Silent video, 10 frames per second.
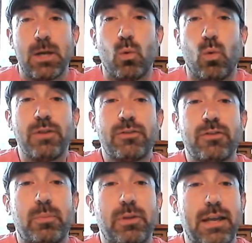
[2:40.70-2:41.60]
Once
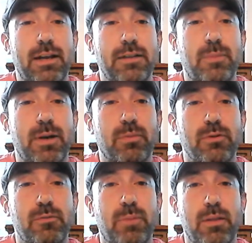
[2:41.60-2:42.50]
the plan has been
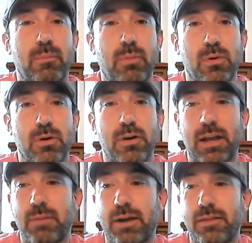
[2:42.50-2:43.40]
approved by the board
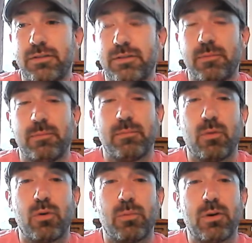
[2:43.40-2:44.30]
and by the
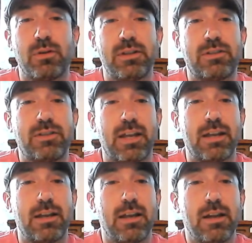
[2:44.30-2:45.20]
more importantly the
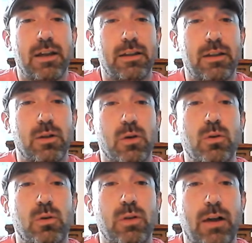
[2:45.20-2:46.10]
state and the
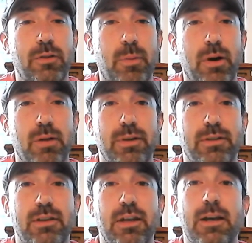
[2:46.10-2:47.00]
local health
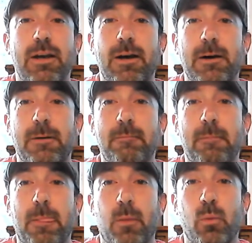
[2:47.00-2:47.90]
departments,
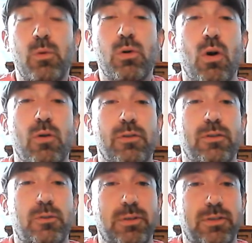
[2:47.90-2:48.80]
um, we will go over the
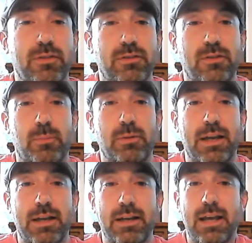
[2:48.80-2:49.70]
specifics of the
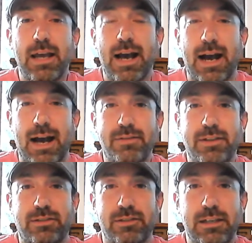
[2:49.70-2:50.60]
plan.
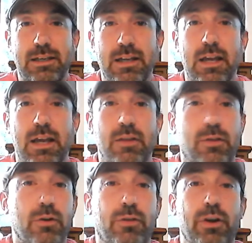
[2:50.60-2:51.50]
Obviously,
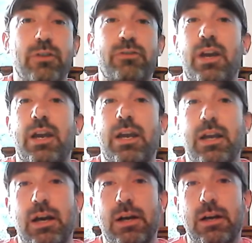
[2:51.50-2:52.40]
there there is a
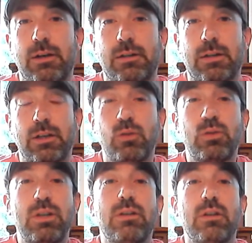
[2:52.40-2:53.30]
uh, a
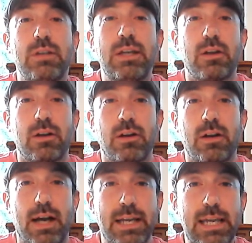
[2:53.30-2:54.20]
union leader
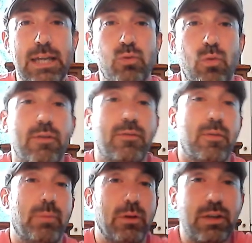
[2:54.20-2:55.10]
on each one of the
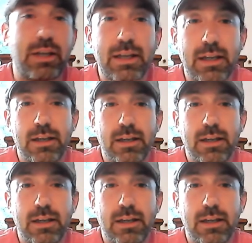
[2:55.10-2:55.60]
building